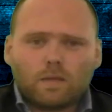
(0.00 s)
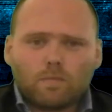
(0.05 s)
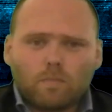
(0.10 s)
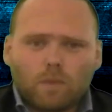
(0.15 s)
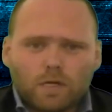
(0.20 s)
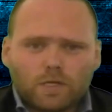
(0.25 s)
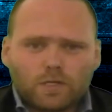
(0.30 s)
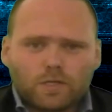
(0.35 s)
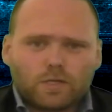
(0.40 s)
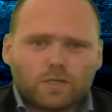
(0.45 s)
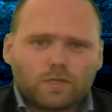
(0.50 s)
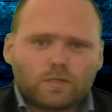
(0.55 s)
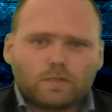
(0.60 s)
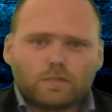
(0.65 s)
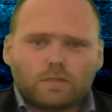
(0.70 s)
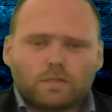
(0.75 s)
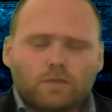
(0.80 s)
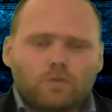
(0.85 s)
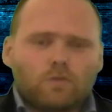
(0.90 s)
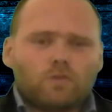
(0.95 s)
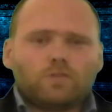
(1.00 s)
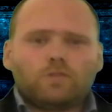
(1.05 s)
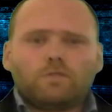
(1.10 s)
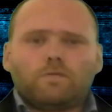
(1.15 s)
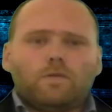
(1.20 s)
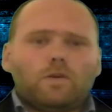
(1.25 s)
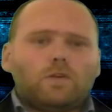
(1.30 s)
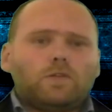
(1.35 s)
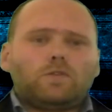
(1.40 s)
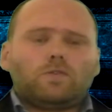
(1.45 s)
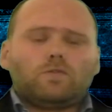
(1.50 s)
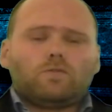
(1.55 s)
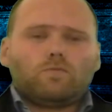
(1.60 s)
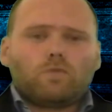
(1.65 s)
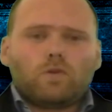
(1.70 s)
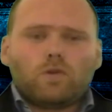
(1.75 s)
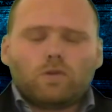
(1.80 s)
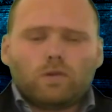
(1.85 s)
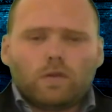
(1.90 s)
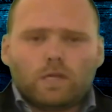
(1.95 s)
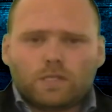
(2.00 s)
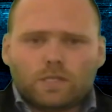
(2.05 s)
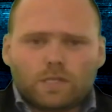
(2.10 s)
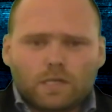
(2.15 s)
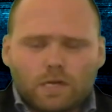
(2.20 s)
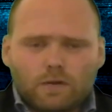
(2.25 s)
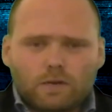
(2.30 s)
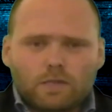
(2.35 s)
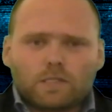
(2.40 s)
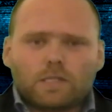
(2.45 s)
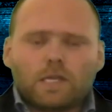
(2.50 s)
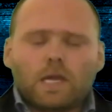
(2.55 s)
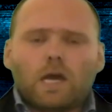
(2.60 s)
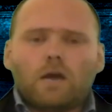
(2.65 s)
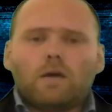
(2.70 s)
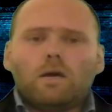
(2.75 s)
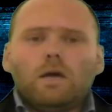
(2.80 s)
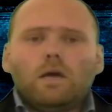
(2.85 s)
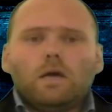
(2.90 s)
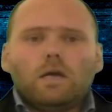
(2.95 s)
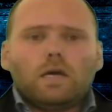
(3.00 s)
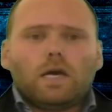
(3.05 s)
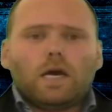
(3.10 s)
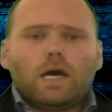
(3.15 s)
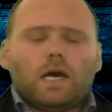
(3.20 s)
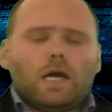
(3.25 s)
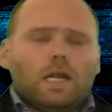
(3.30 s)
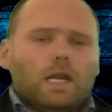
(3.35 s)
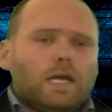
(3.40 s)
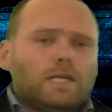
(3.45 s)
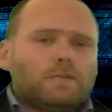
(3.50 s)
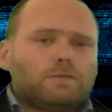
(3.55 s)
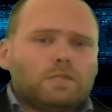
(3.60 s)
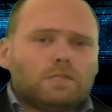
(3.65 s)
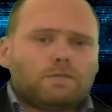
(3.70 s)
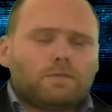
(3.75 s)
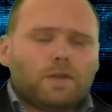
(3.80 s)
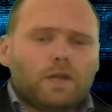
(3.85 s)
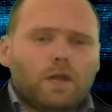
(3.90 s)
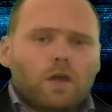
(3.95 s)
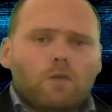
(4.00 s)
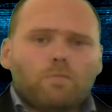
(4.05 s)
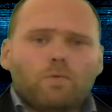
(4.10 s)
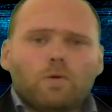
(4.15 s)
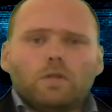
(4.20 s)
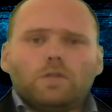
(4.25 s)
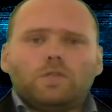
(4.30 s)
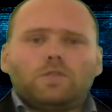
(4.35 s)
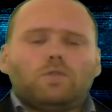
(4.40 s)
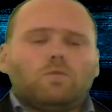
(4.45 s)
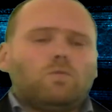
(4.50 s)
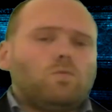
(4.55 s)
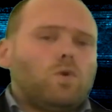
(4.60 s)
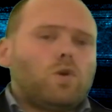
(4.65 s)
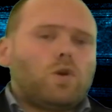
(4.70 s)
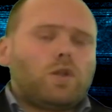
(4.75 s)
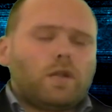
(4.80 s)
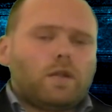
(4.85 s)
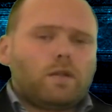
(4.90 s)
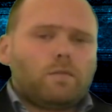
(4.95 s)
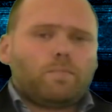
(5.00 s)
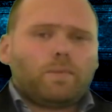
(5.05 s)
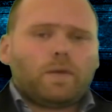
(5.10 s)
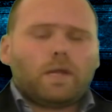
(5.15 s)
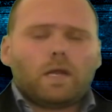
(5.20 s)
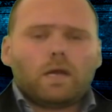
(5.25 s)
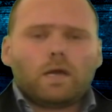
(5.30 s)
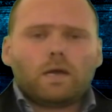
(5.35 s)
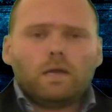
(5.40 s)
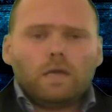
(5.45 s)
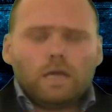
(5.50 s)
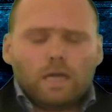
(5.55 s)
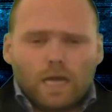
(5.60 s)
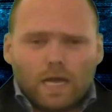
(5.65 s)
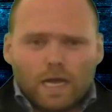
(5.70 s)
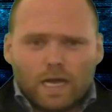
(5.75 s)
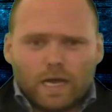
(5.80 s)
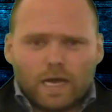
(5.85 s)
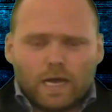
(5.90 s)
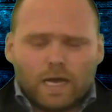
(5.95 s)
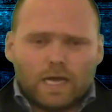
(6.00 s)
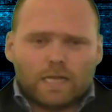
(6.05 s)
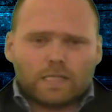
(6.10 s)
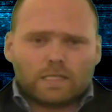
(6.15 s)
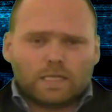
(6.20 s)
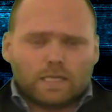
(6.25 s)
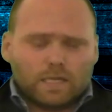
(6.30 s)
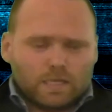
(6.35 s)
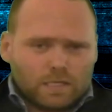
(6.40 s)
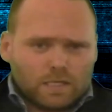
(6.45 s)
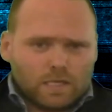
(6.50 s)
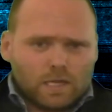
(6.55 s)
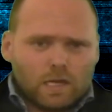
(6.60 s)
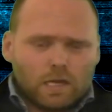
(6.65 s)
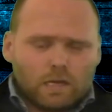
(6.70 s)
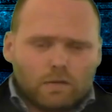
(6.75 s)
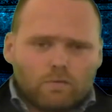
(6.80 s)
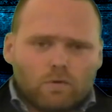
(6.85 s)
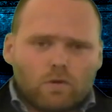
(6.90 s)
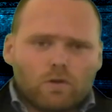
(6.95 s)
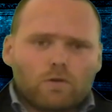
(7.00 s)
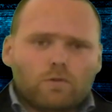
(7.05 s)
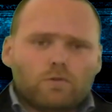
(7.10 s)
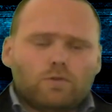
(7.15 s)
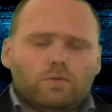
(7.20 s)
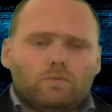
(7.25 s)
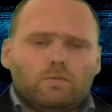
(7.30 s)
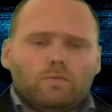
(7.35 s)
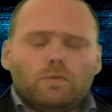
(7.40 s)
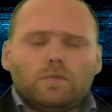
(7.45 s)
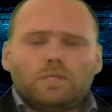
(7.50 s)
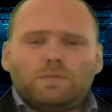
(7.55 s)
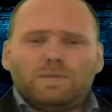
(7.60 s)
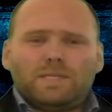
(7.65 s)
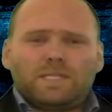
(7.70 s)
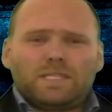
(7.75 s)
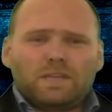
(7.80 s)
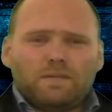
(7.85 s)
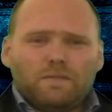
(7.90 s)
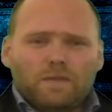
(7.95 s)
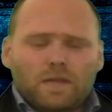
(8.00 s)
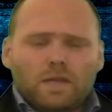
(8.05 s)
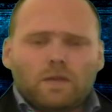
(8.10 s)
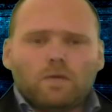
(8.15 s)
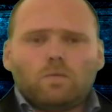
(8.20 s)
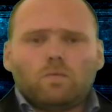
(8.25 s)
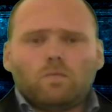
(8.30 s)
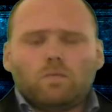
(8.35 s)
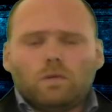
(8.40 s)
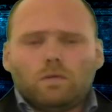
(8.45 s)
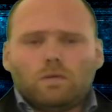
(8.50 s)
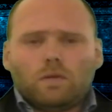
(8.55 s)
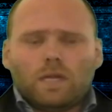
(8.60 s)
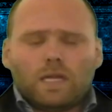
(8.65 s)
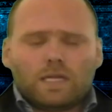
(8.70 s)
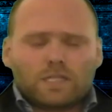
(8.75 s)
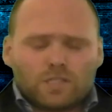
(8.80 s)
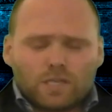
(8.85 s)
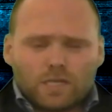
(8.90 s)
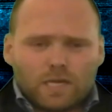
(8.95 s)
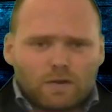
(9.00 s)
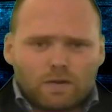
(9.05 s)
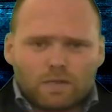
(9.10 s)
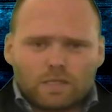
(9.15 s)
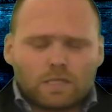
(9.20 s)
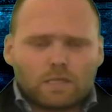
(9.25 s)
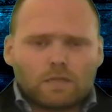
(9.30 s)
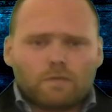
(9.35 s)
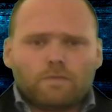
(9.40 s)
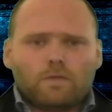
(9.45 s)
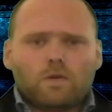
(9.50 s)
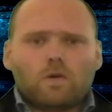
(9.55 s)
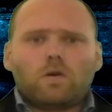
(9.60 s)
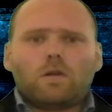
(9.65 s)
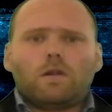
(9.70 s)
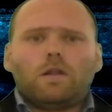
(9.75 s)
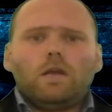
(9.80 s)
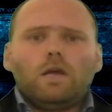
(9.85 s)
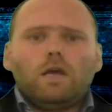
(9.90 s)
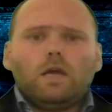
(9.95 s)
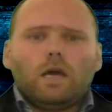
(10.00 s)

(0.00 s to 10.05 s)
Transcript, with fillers: the much controversial Rogue Legendaries. Now, uh, last week's video, I probably should have worded it better, uh, as in it's the only Rogue specific legendaries that they've got.